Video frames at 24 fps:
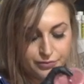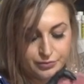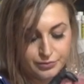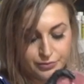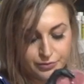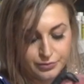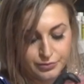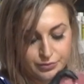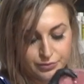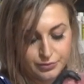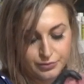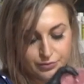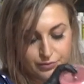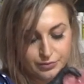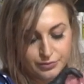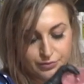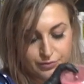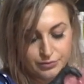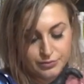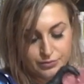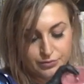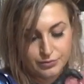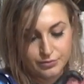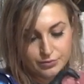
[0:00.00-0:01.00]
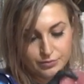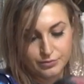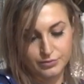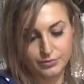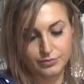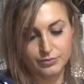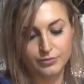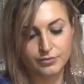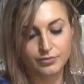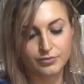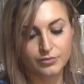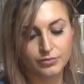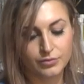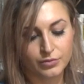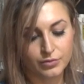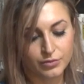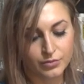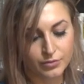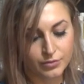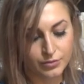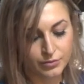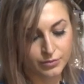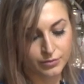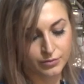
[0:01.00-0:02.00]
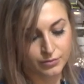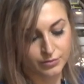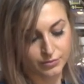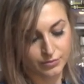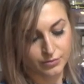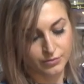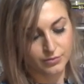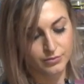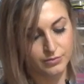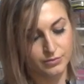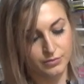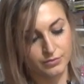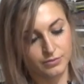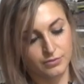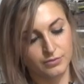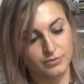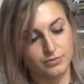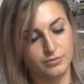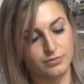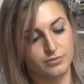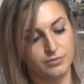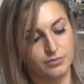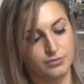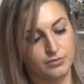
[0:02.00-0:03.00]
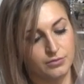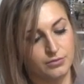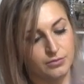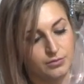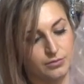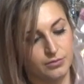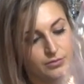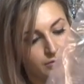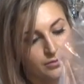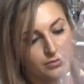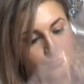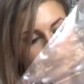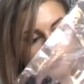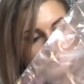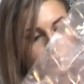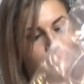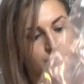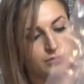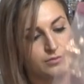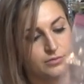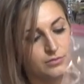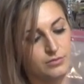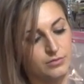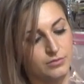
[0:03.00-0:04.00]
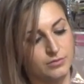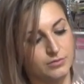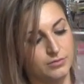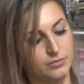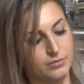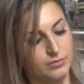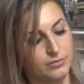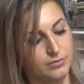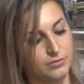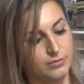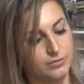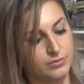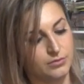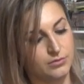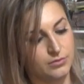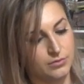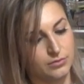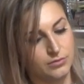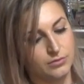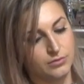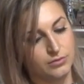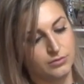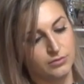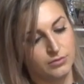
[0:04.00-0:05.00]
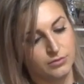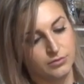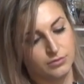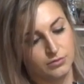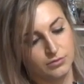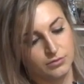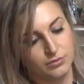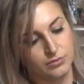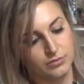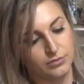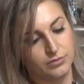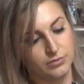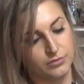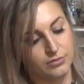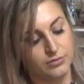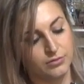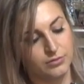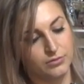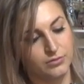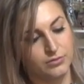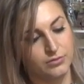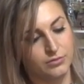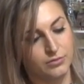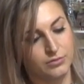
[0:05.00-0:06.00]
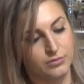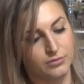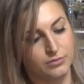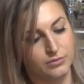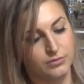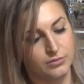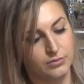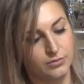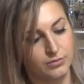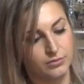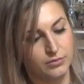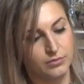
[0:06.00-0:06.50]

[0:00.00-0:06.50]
Nothing is said.